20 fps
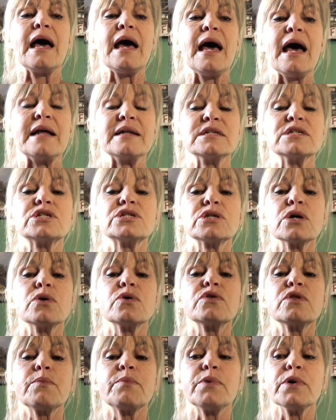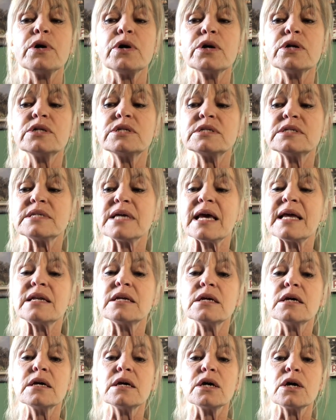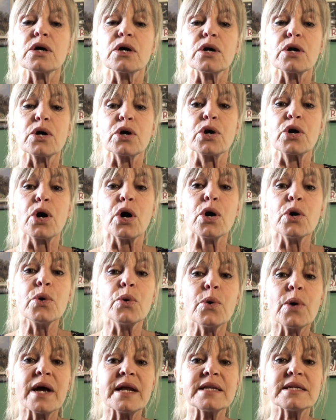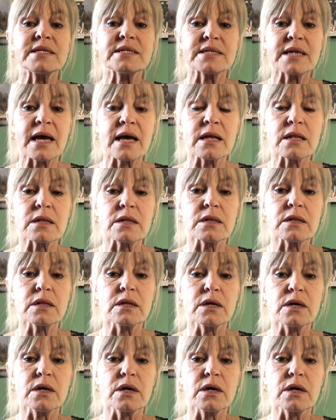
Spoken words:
And so the bird said, "Go and tell